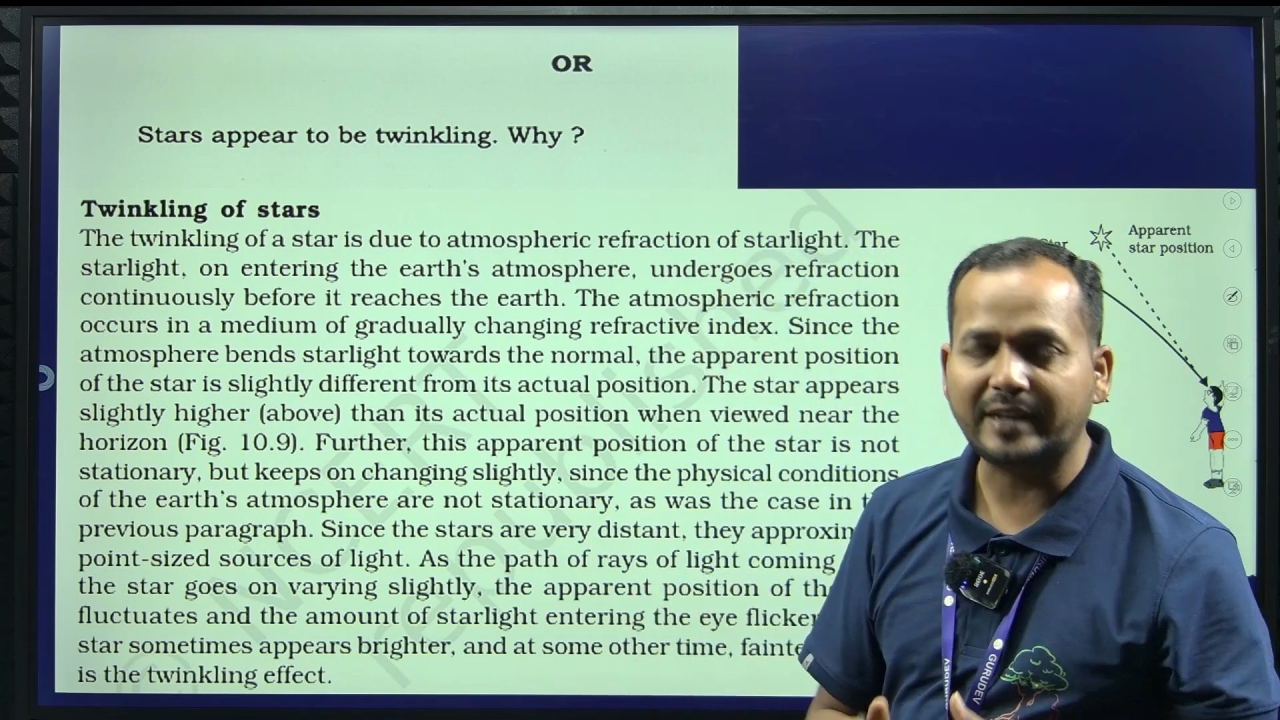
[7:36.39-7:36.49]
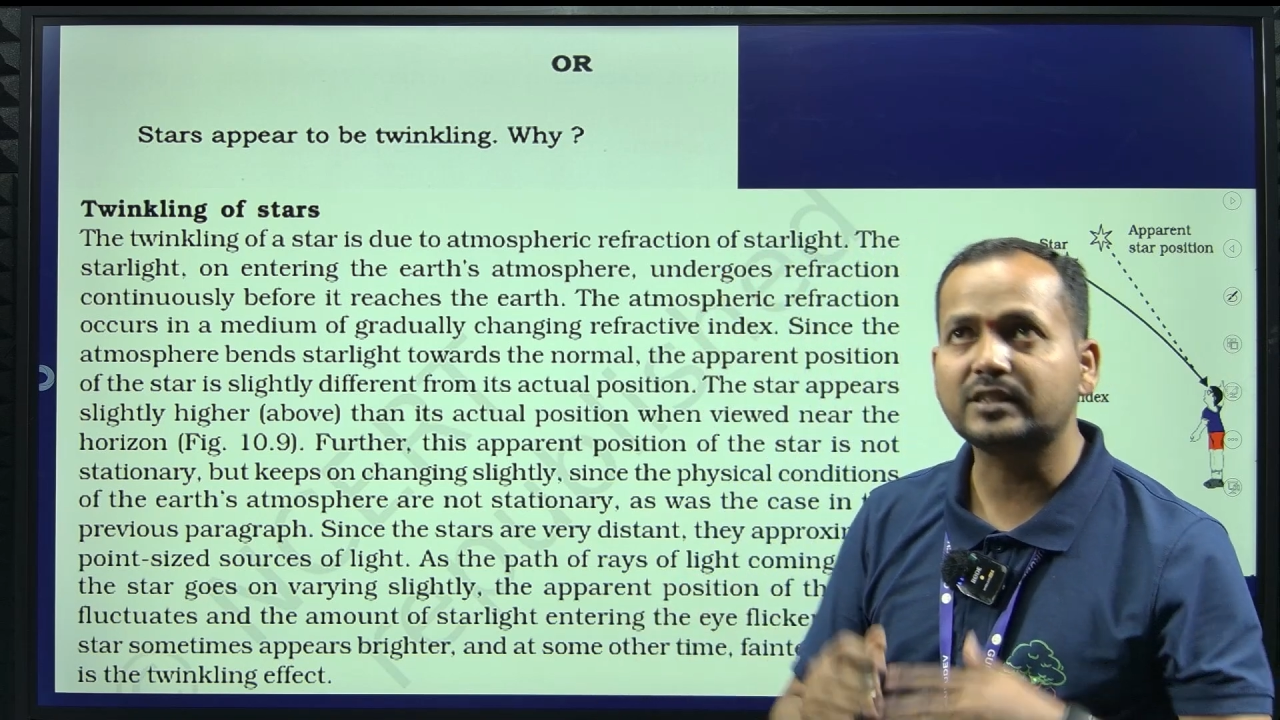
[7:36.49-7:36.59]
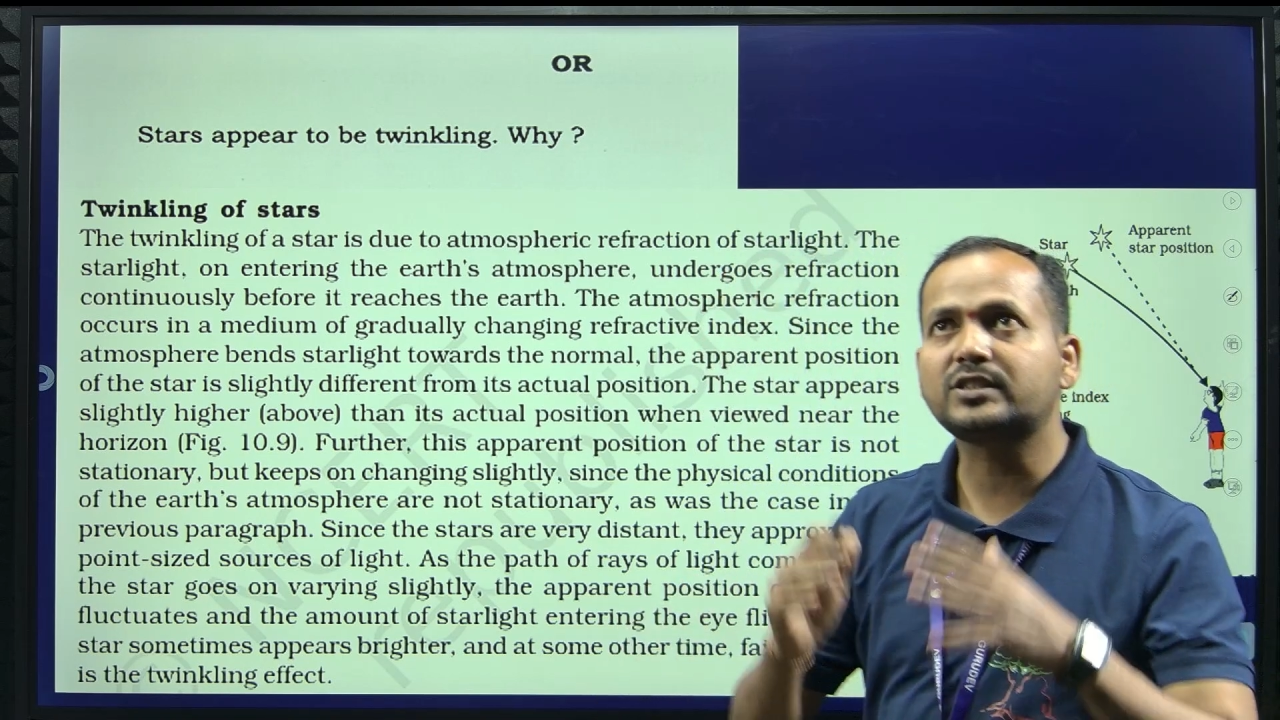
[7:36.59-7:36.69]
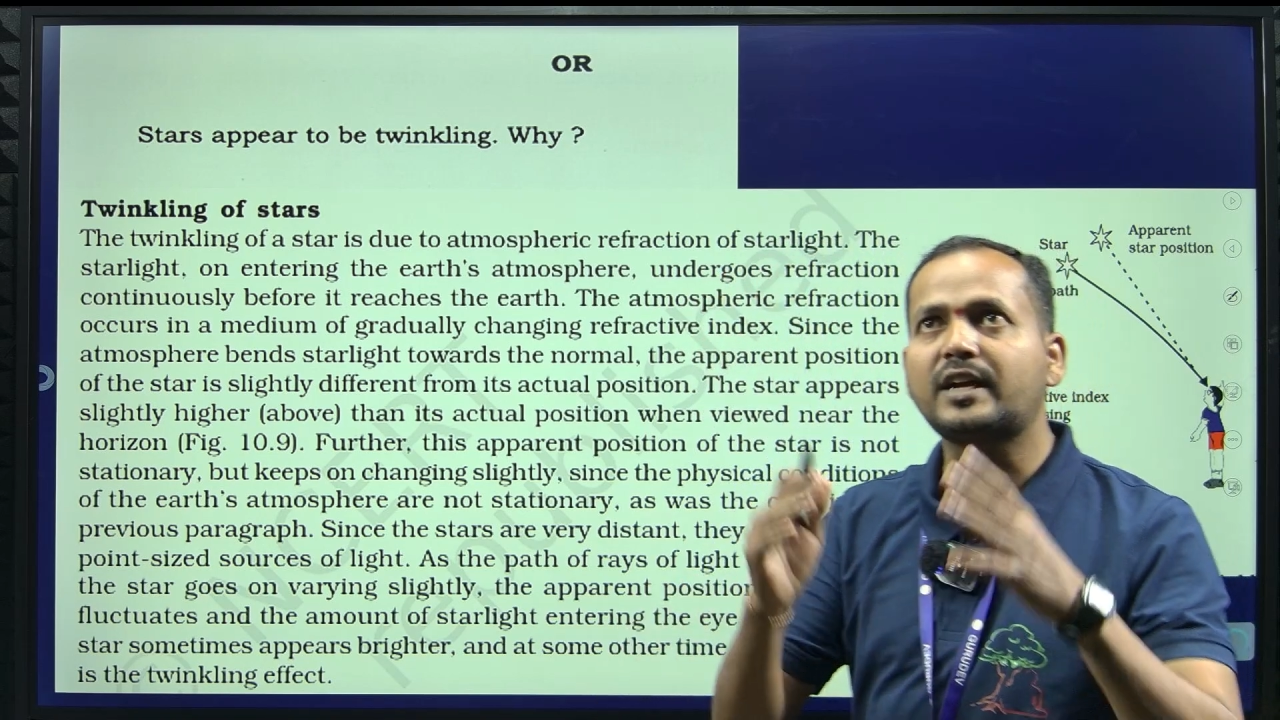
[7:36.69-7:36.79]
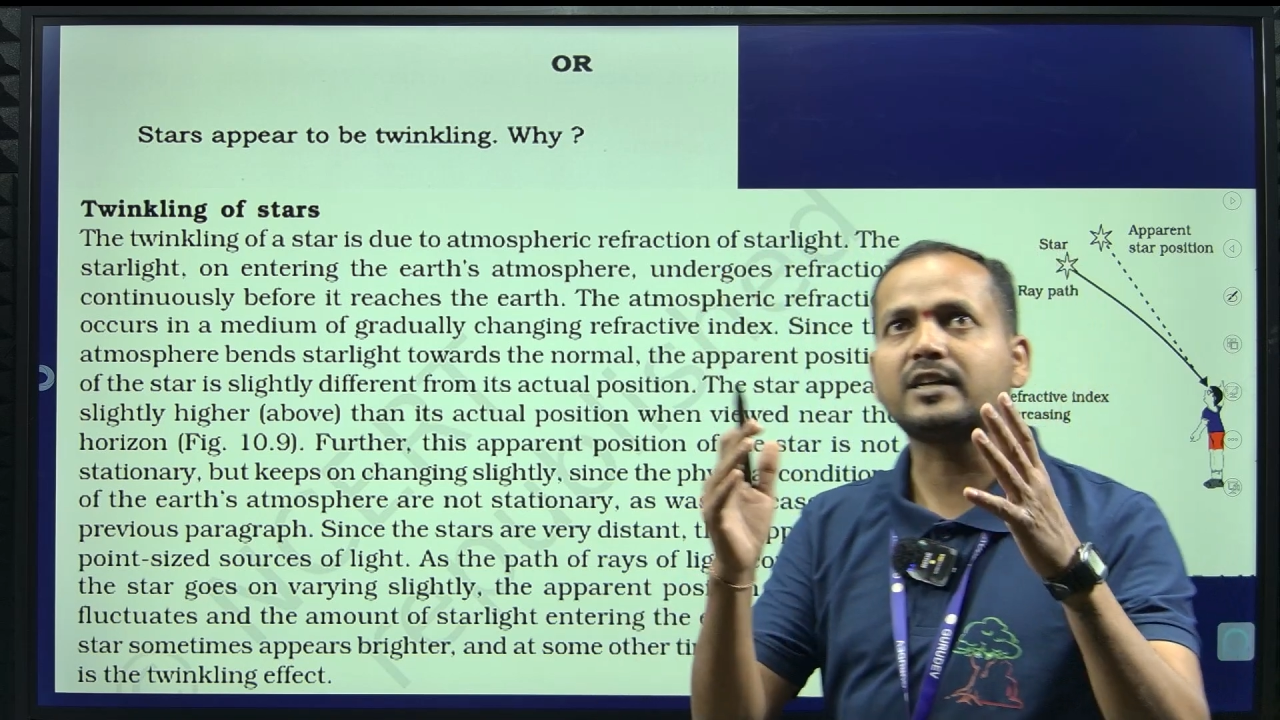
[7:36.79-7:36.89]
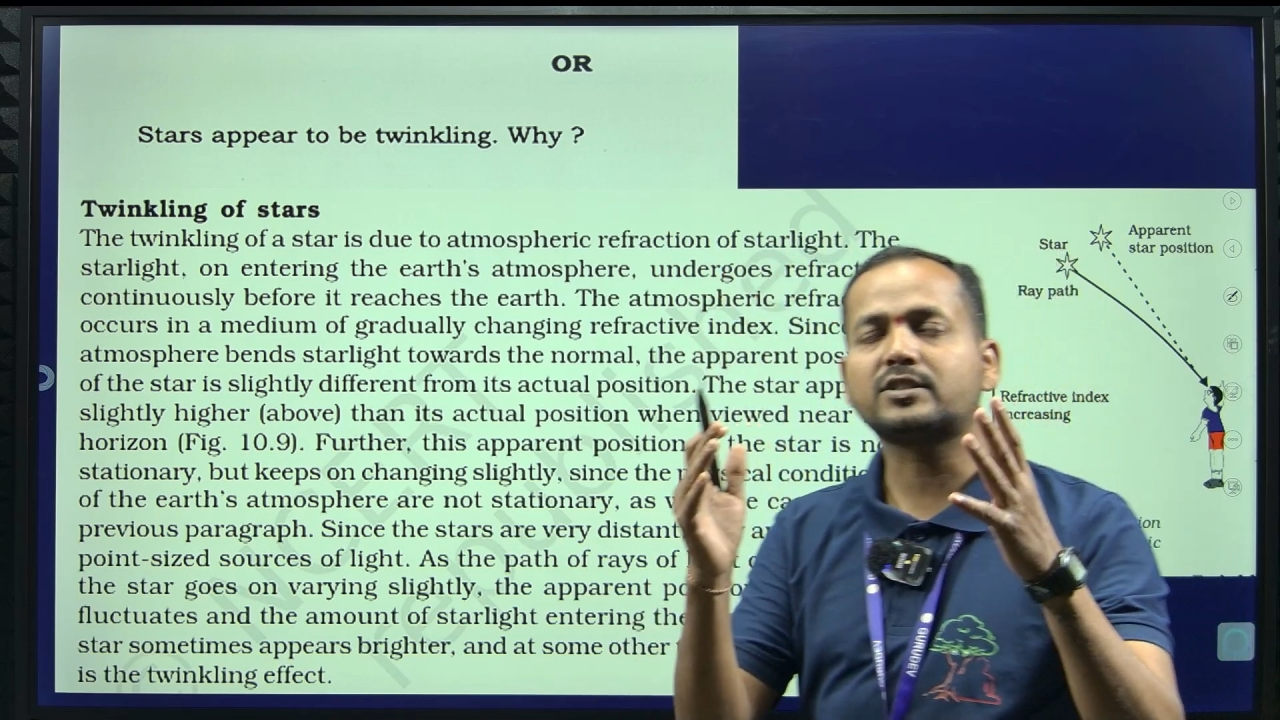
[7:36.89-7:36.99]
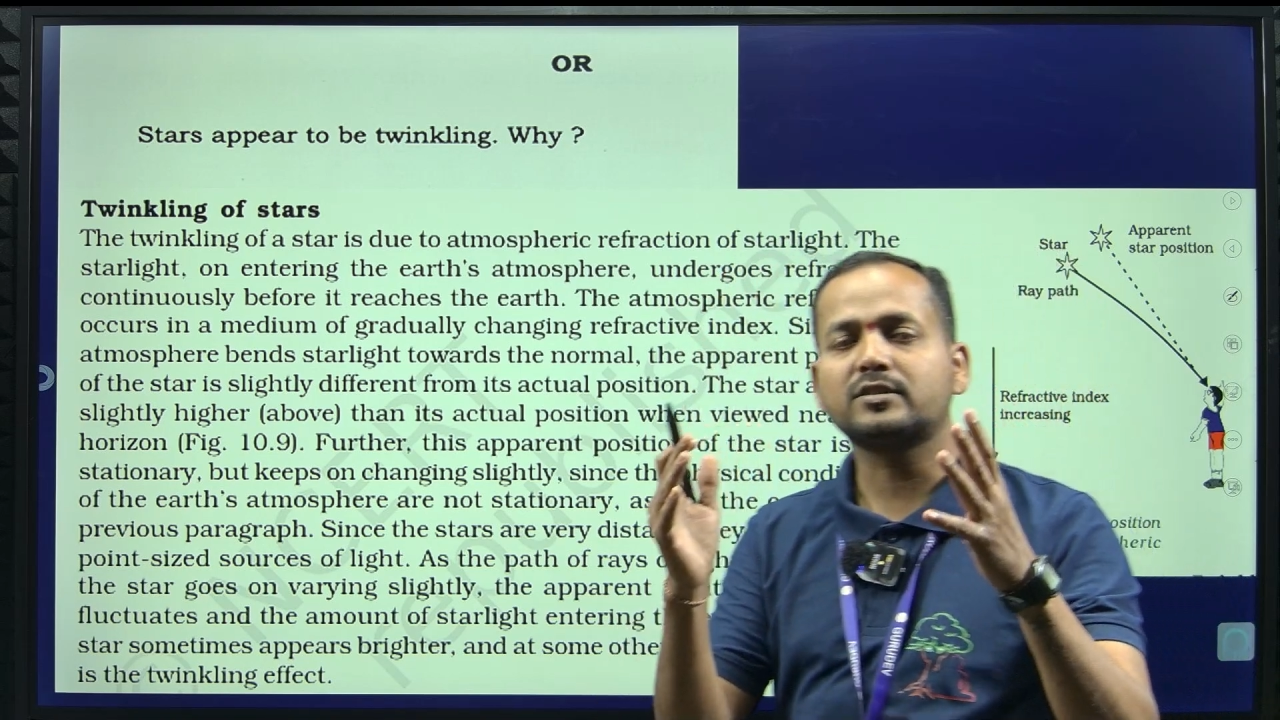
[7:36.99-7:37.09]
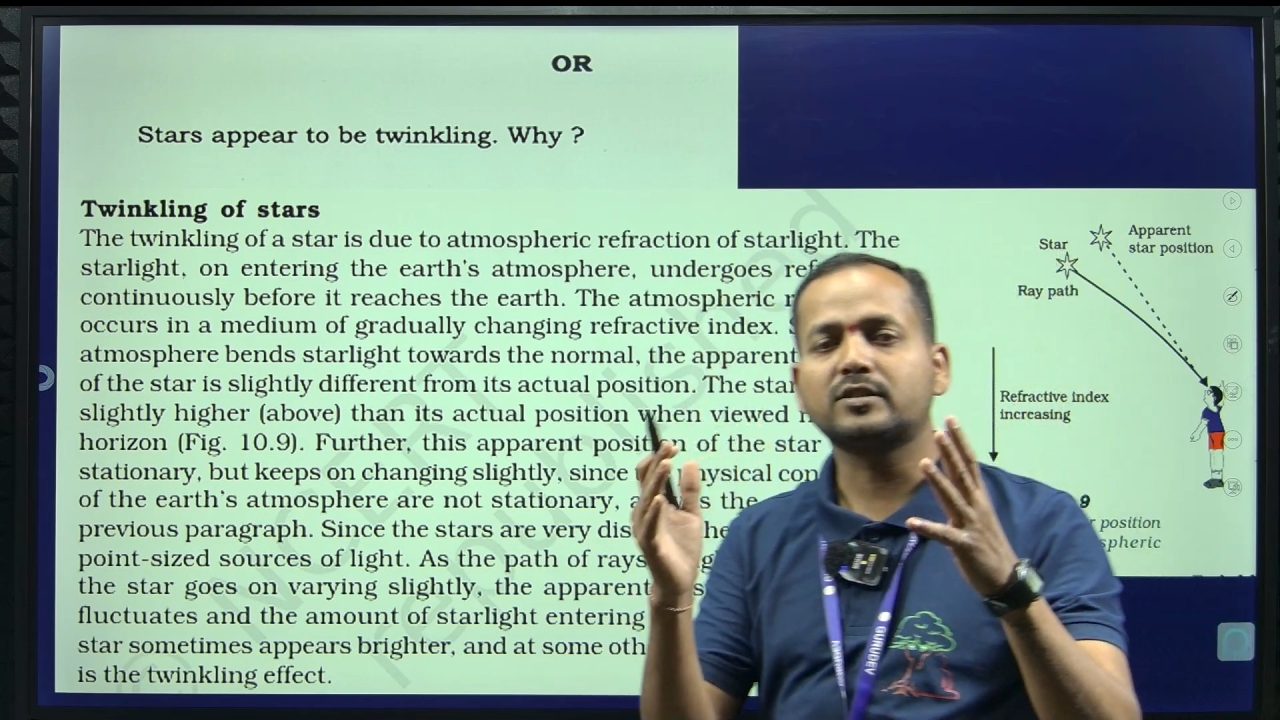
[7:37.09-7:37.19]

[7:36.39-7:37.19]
the stars